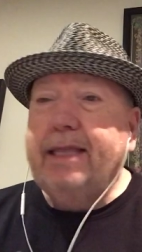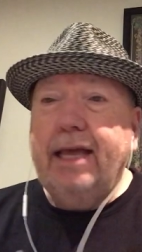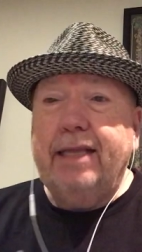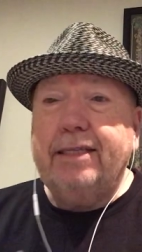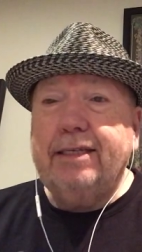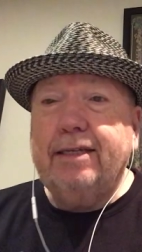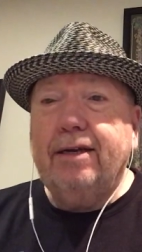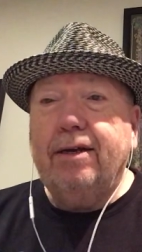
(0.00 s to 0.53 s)

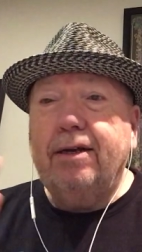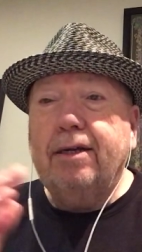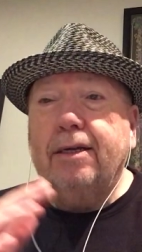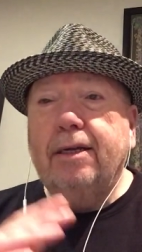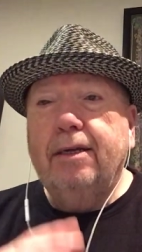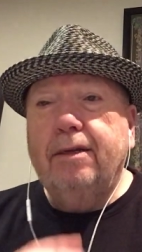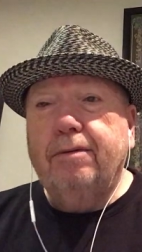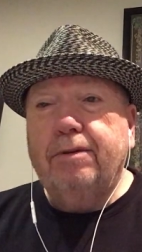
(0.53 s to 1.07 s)
That song
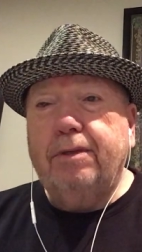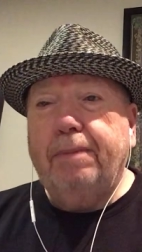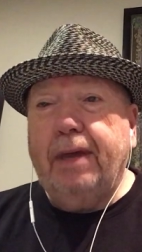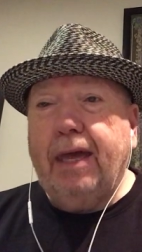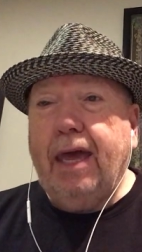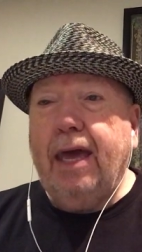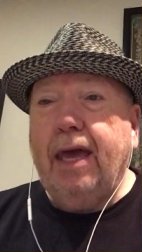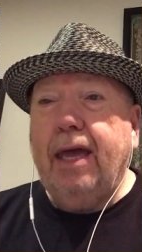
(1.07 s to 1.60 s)
was a
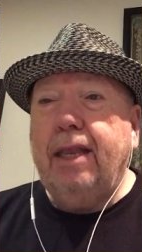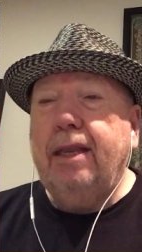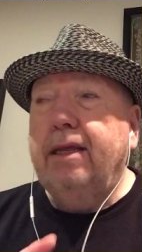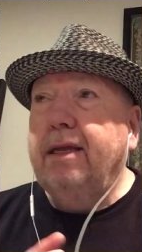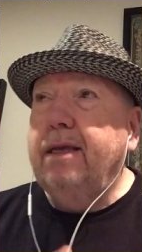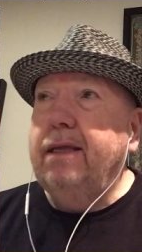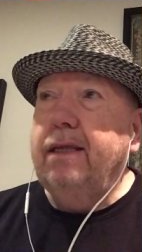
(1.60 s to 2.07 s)
big hit.